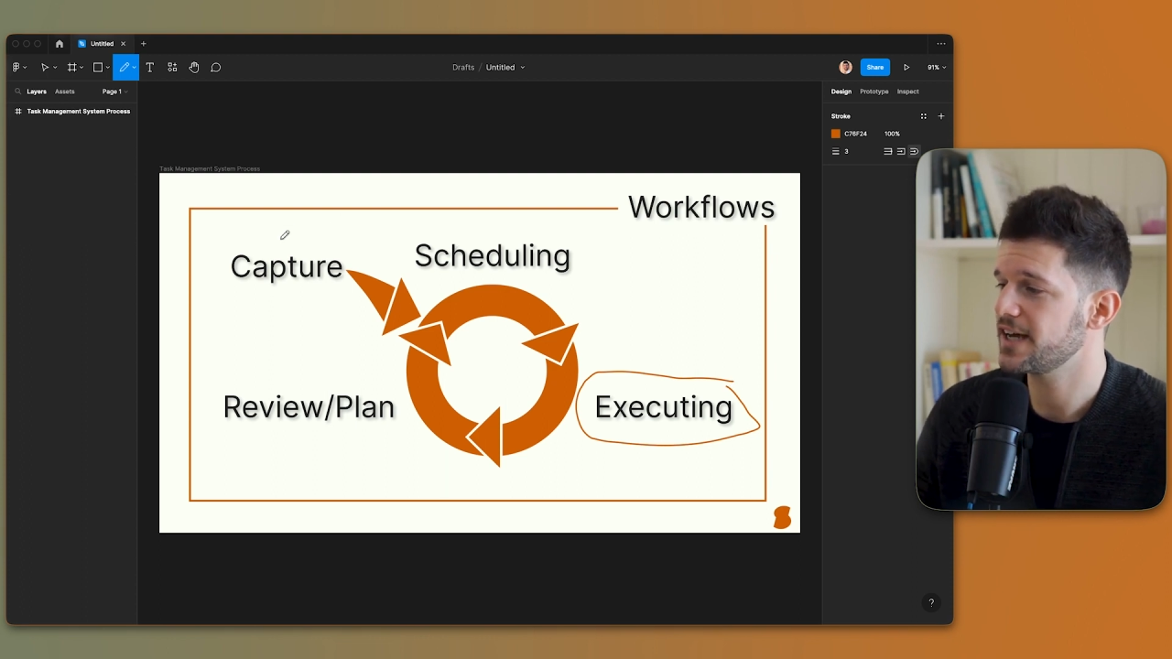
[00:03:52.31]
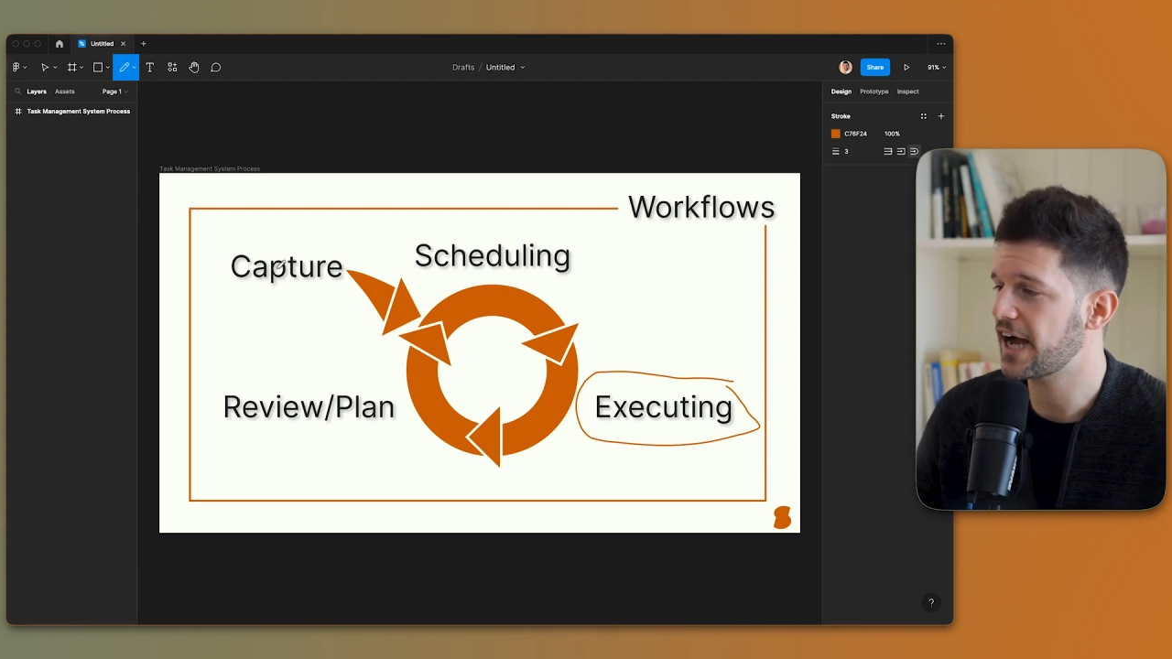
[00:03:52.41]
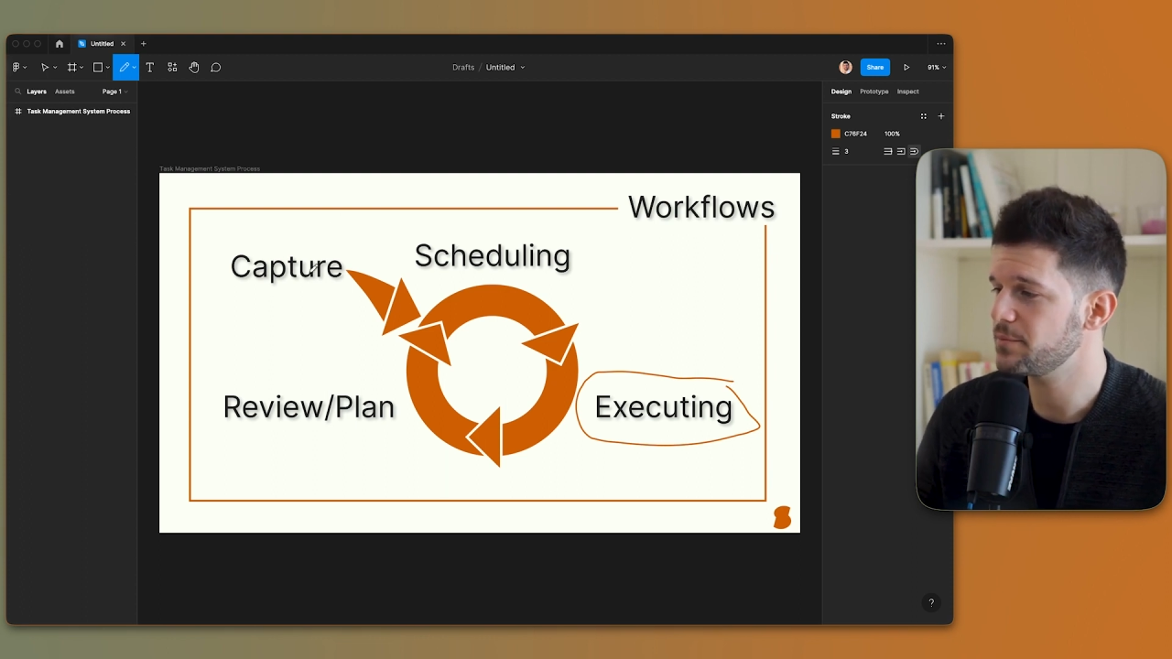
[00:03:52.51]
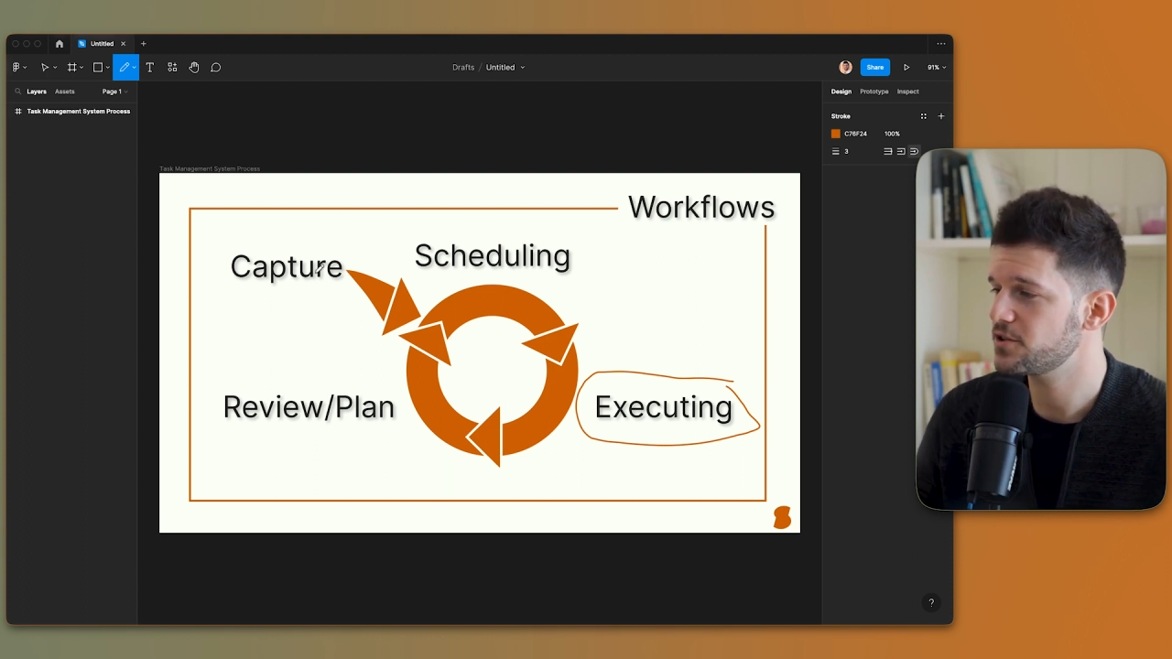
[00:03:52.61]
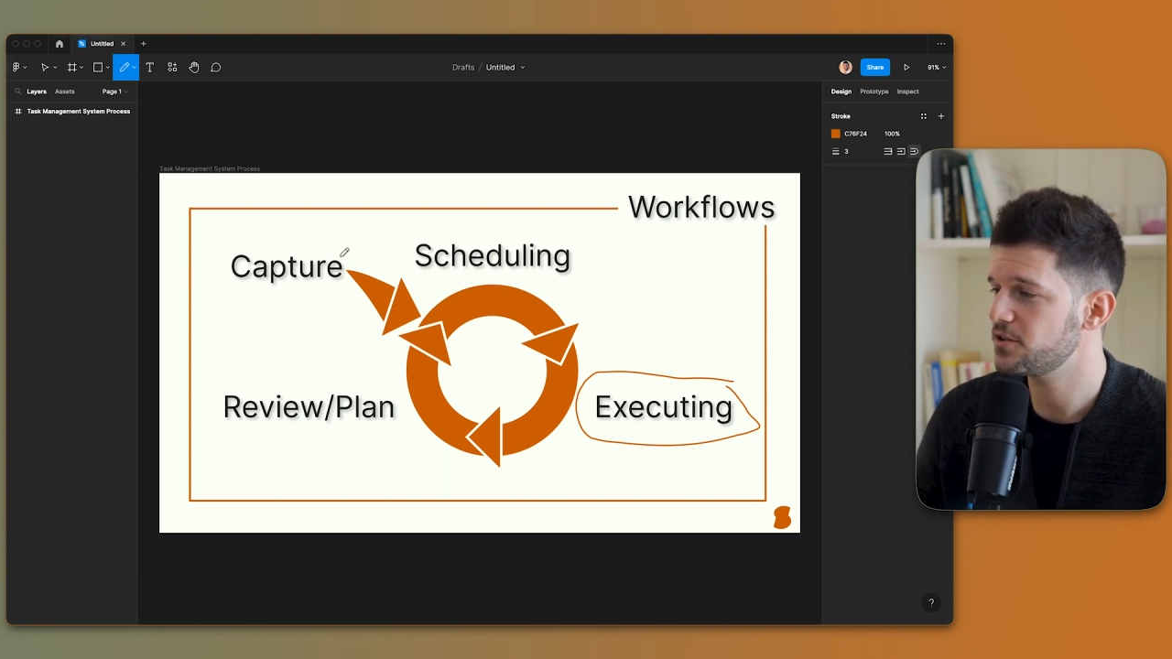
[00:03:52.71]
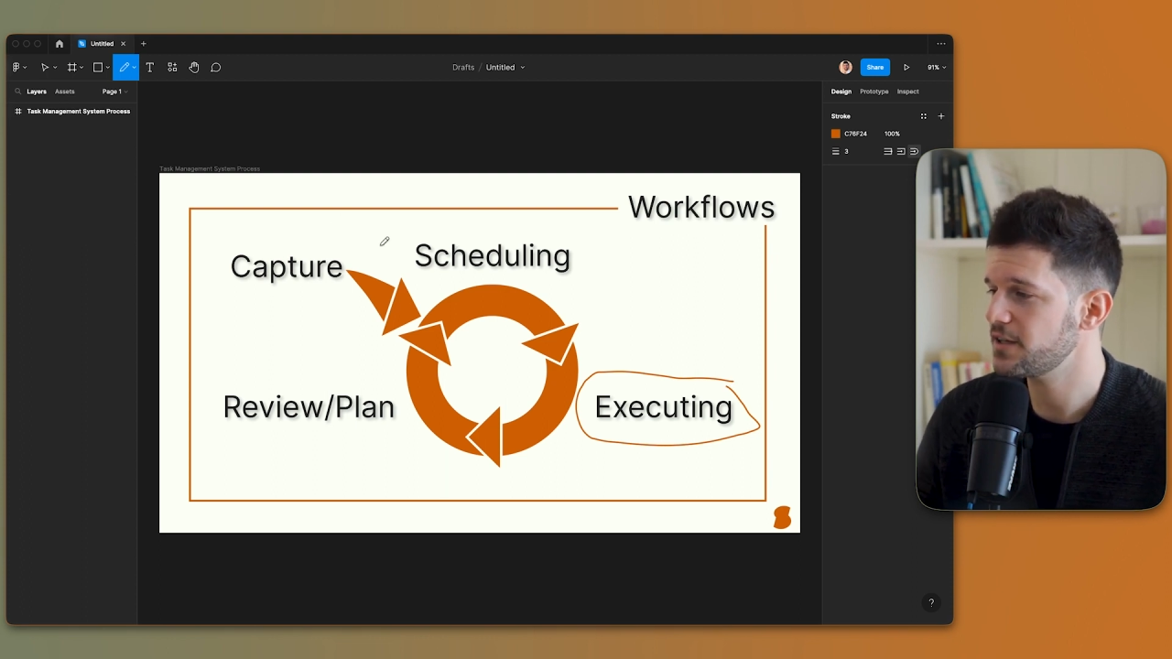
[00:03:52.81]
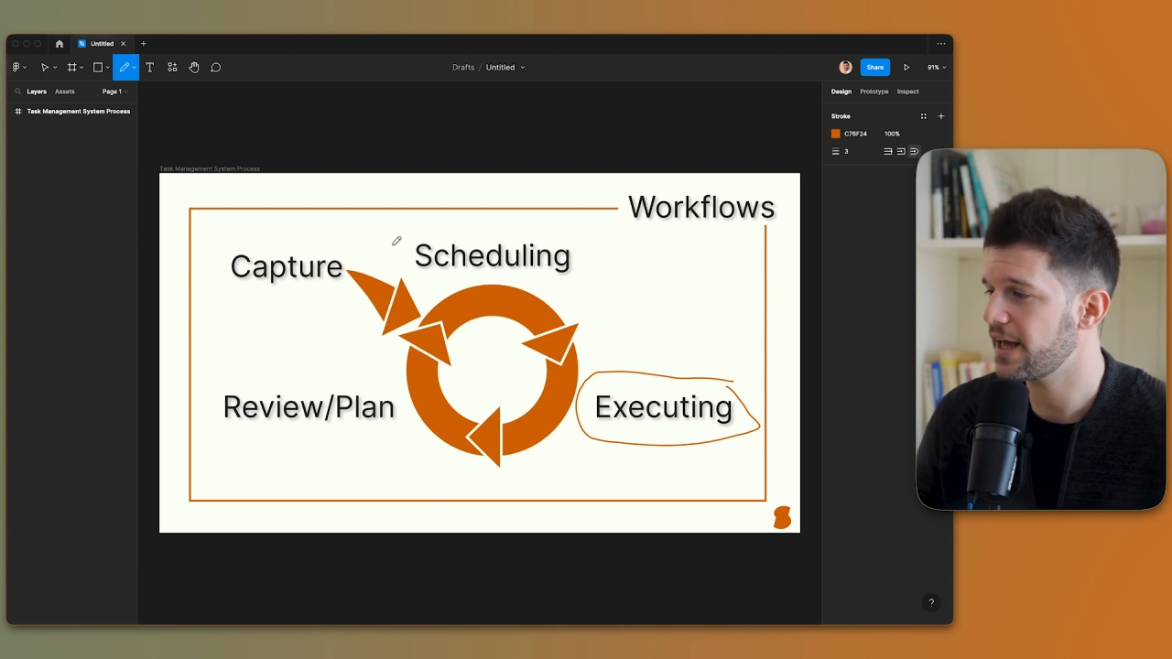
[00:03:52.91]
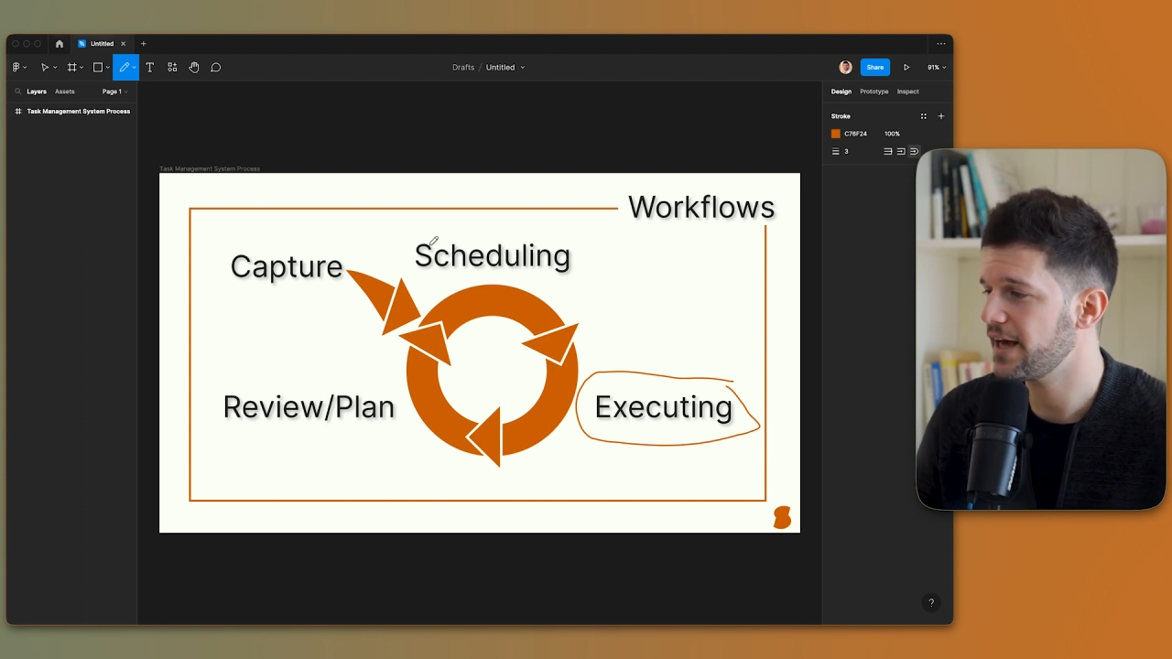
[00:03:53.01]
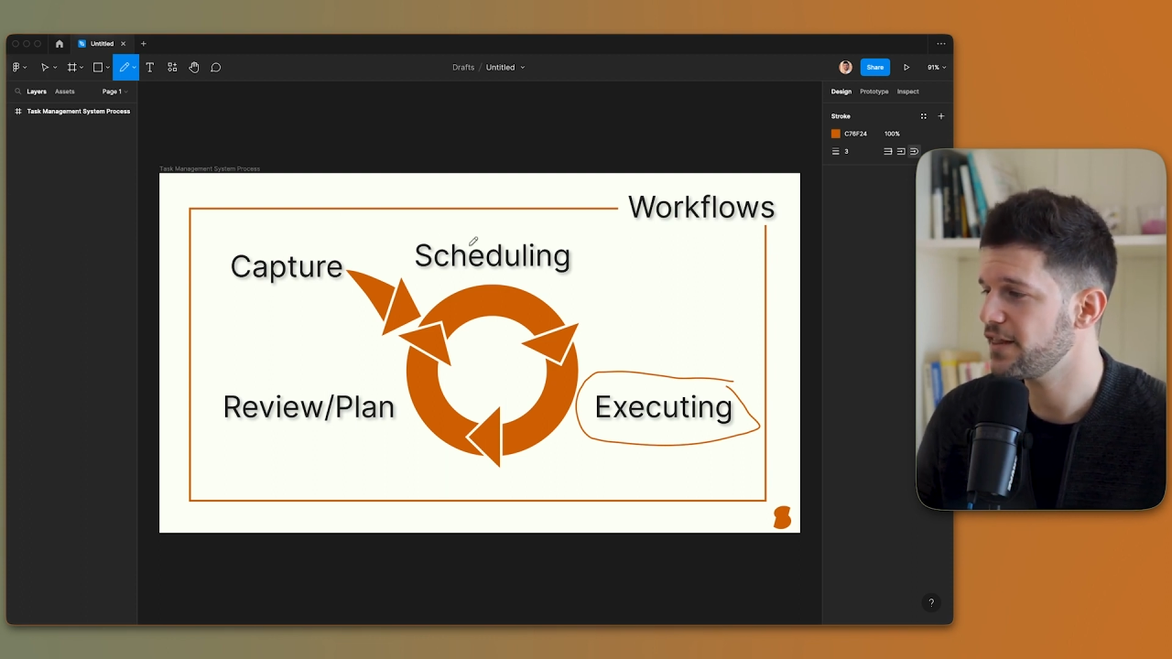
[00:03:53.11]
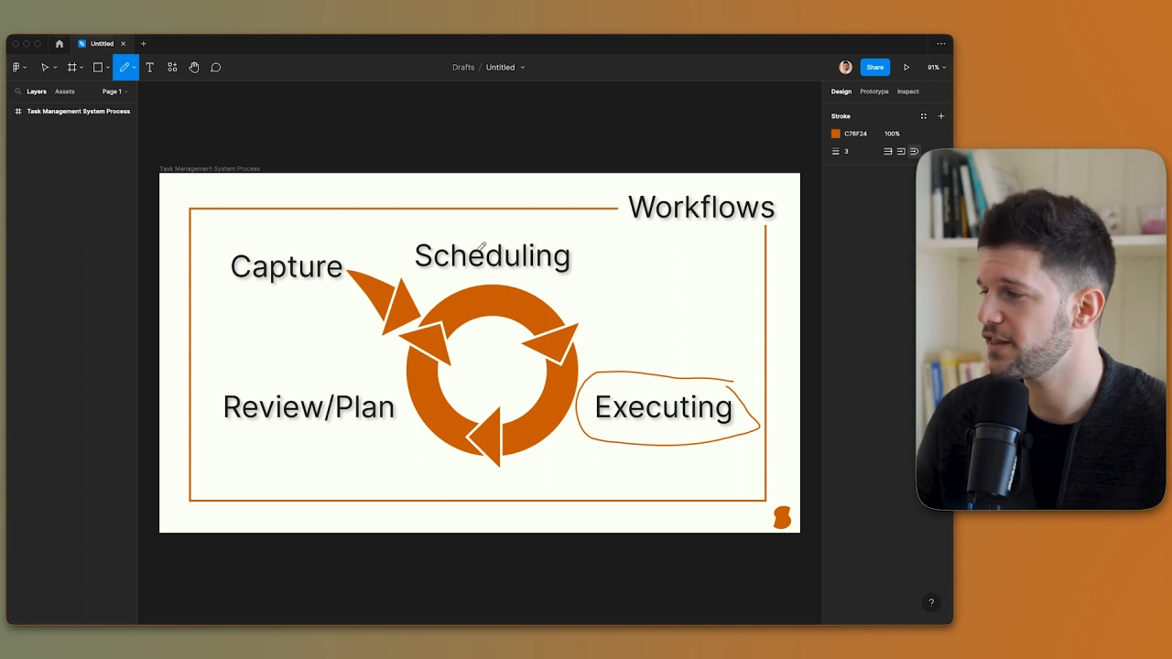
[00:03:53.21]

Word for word: captured and